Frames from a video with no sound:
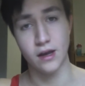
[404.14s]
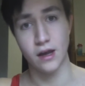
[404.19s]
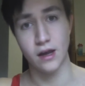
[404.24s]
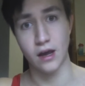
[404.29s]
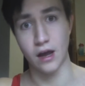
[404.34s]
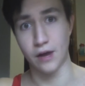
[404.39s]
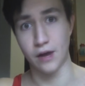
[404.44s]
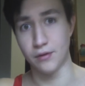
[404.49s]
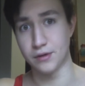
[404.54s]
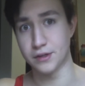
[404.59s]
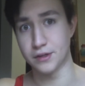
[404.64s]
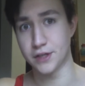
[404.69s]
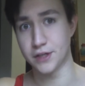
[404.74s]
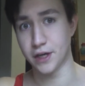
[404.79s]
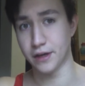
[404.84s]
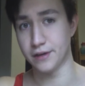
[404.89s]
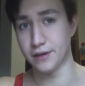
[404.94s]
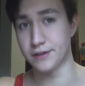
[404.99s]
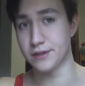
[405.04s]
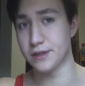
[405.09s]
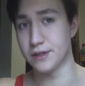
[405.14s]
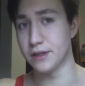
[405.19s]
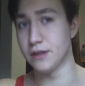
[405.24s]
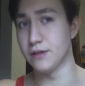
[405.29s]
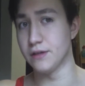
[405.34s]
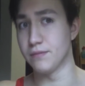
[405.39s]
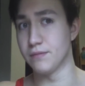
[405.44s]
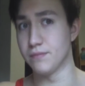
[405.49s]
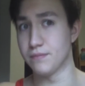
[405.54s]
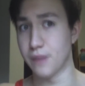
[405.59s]
I would change
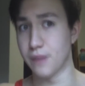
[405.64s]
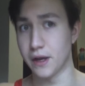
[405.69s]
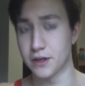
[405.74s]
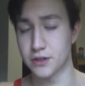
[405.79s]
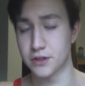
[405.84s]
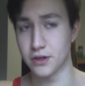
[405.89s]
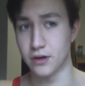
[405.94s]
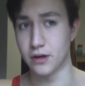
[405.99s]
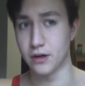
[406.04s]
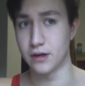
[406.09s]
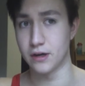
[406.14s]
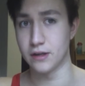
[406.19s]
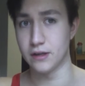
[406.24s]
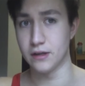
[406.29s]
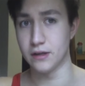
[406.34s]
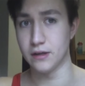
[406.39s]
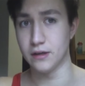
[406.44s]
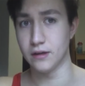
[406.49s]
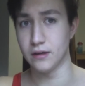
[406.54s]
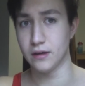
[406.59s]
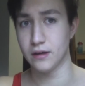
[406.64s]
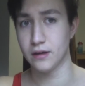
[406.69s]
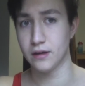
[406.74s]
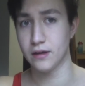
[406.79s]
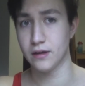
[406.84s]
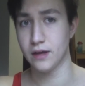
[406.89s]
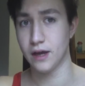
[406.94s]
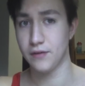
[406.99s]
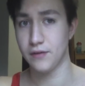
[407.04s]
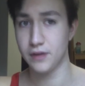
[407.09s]
the bench on the
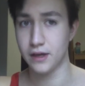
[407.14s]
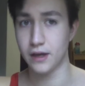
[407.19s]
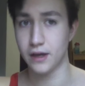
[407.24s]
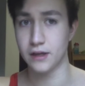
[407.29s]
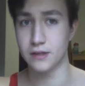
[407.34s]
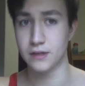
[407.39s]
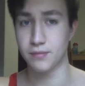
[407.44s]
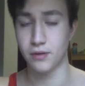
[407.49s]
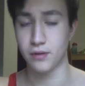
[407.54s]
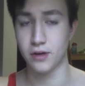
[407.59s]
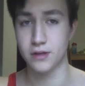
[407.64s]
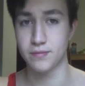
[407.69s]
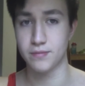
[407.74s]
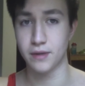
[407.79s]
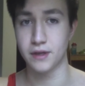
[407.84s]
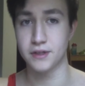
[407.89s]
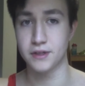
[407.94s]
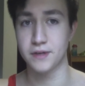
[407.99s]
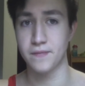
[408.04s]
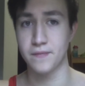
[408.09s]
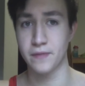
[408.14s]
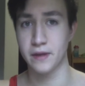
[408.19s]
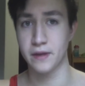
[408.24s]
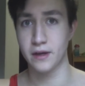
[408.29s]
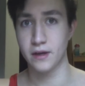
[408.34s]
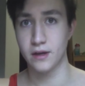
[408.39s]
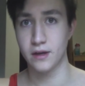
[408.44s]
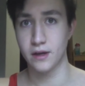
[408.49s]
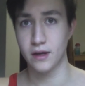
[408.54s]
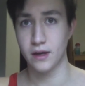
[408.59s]
heavy day to pause bench.
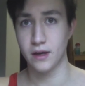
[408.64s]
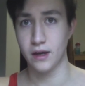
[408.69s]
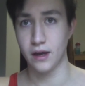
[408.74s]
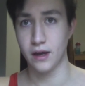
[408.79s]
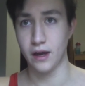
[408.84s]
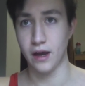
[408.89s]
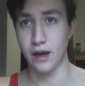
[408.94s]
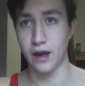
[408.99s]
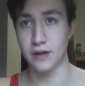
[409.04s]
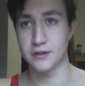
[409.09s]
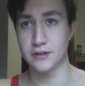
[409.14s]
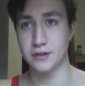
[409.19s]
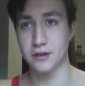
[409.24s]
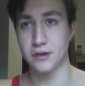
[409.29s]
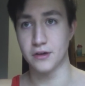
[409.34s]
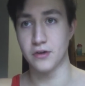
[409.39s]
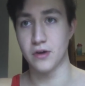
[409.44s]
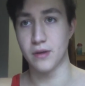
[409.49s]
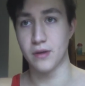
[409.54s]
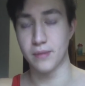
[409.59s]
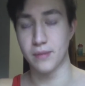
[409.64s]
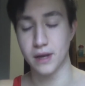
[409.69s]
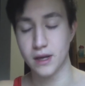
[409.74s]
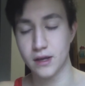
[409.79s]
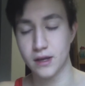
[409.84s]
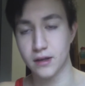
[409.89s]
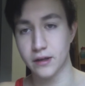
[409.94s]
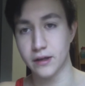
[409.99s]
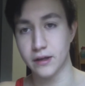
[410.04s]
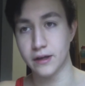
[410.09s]
And so
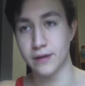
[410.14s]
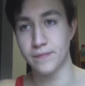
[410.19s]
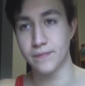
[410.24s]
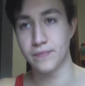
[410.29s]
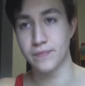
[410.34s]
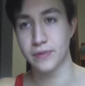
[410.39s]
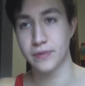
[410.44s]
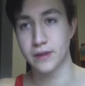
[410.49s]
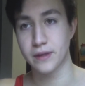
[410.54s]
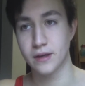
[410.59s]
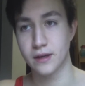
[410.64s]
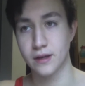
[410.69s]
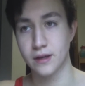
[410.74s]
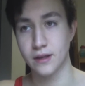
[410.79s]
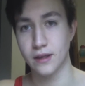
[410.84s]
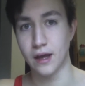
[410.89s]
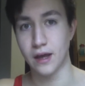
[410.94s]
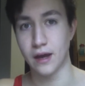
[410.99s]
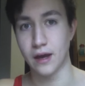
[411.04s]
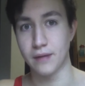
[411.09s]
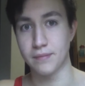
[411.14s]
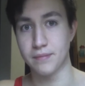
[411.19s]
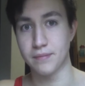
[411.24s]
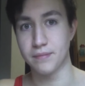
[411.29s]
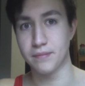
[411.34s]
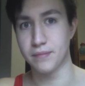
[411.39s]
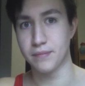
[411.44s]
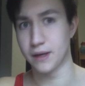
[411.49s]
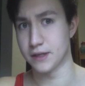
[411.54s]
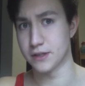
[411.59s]
immediately that
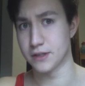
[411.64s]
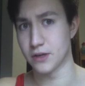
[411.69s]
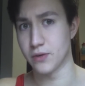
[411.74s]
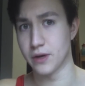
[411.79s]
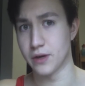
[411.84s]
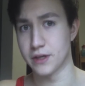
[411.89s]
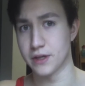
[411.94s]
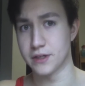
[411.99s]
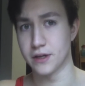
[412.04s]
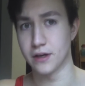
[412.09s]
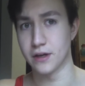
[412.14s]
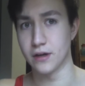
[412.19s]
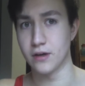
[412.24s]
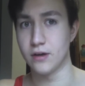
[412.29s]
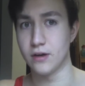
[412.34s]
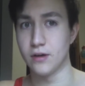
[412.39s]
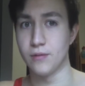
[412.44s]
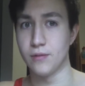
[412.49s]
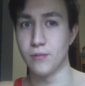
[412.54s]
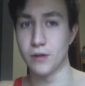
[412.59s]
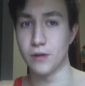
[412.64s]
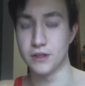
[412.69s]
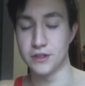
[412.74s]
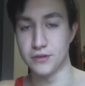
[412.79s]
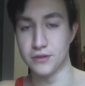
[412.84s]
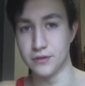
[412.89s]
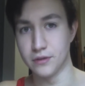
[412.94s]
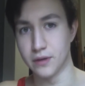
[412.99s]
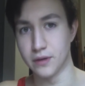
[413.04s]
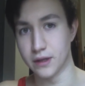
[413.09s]
begs the question, what do
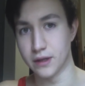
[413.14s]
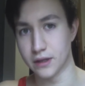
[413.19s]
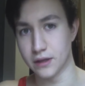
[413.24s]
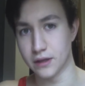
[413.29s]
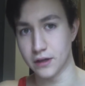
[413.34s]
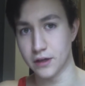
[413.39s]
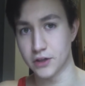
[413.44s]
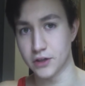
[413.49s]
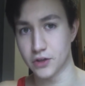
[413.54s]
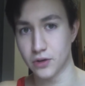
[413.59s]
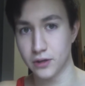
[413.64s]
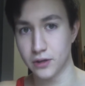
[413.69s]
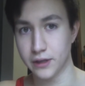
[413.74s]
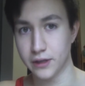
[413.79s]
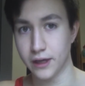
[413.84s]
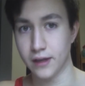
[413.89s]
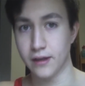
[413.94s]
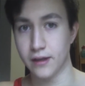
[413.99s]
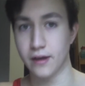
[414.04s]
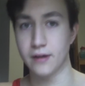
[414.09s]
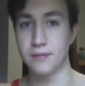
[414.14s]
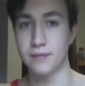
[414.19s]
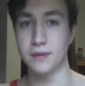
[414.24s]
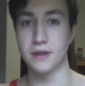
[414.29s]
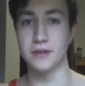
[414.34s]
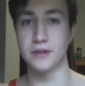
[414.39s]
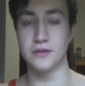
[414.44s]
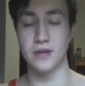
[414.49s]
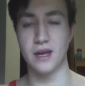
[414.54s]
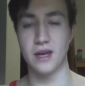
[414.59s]
you do on the control day then?
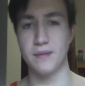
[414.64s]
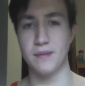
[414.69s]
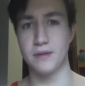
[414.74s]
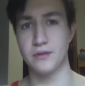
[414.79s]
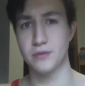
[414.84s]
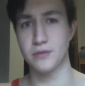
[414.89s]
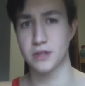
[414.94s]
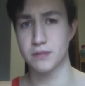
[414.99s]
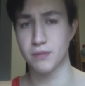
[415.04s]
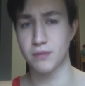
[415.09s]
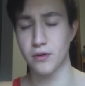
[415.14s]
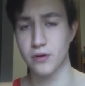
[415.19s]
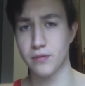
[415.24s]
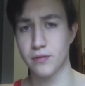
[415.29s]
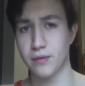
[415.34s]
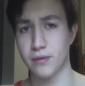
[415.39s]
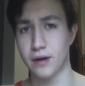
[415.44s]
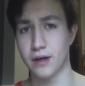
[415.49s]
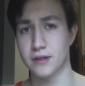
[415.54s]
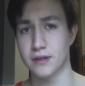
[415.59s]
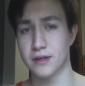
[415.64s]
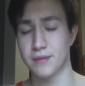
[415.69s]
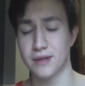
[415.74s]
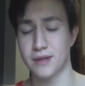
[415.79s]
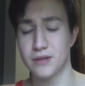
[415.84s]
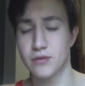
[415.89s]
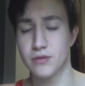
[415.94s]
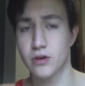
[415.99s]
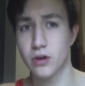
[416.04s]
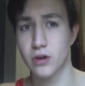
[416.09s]
Because you can't be doing spoto press. I mean,
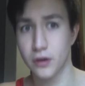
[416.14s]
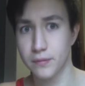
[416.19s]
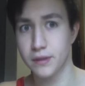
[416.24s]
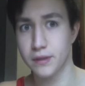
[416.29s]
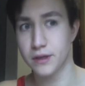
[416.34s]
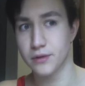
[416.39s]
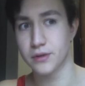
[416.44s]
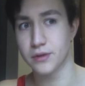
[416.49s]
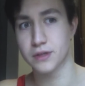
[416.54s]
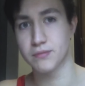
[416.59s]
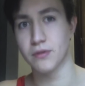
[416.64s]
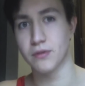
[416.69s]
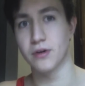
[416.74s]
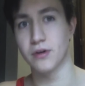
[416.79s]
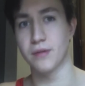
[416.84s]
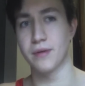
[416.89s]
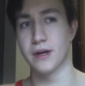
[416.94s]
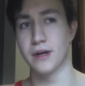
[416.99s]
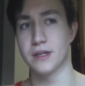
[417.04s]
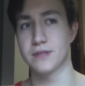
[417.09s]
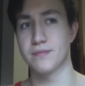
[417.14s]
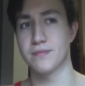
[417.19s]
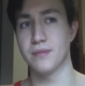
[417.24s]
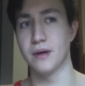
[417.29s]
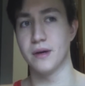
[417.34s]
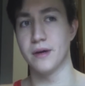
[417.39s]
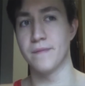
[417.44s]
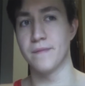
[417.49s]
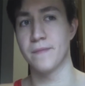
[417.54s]
you could be doing spoto press, but